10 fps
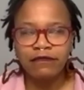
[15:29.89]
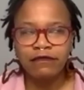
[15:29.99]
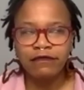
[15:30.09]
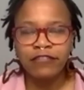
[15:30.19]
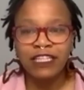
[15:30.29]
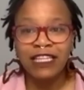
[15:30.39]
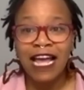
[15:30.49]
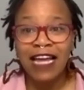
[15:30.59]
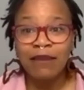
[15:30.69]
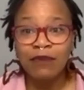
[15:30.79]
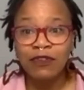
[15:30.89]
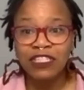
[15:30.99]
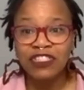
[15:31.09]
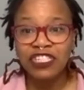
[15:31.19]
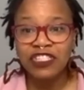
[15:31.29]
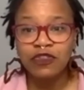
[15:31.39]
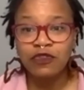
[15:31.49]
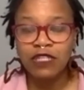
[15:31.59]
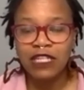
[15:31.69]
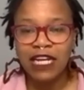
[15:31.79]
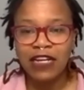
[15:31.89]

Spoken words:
reliable than just Googling.